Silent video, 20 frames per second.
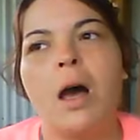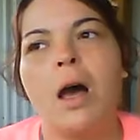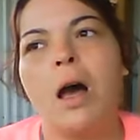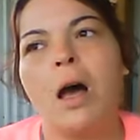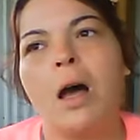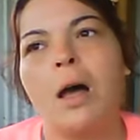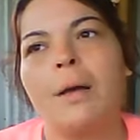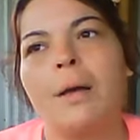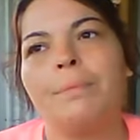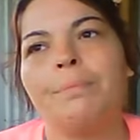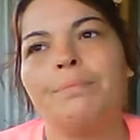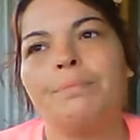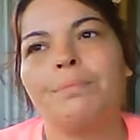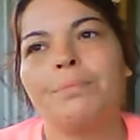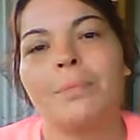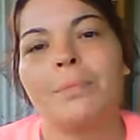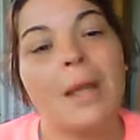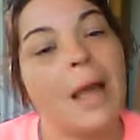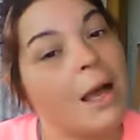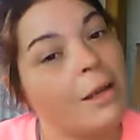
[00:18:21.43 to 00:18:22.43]
Um,
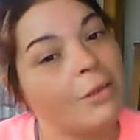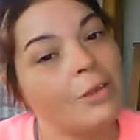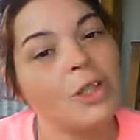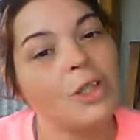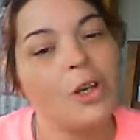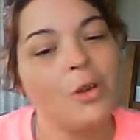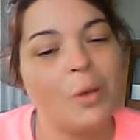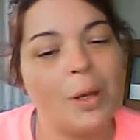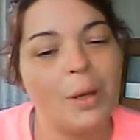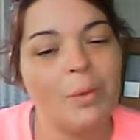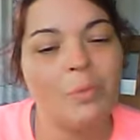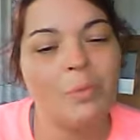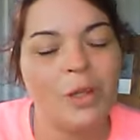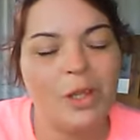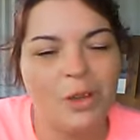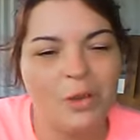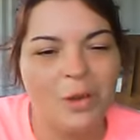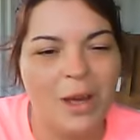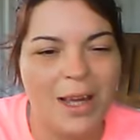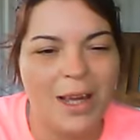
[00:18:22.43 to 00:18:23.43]
I'll tune in with
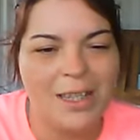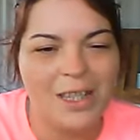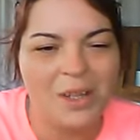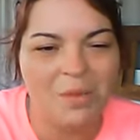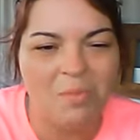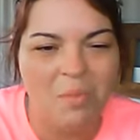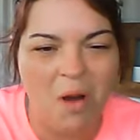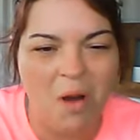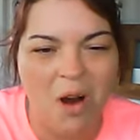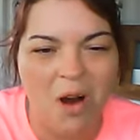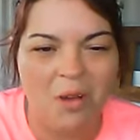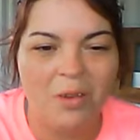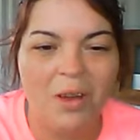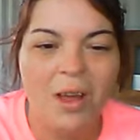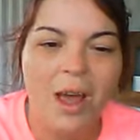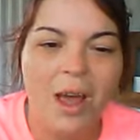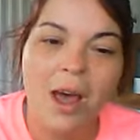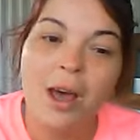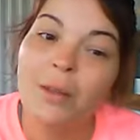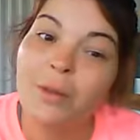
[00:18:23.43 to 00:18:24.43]
you guys tomorrow.
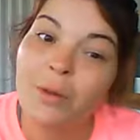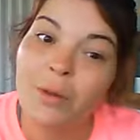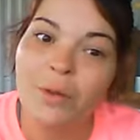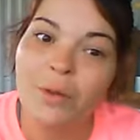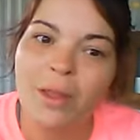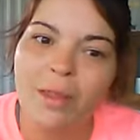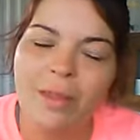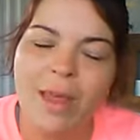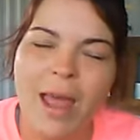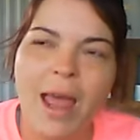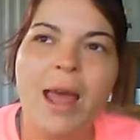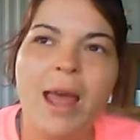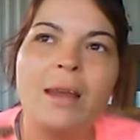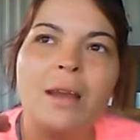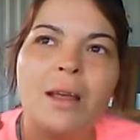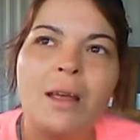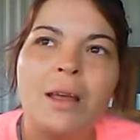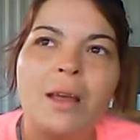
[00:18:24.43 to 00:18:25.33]
Other than that,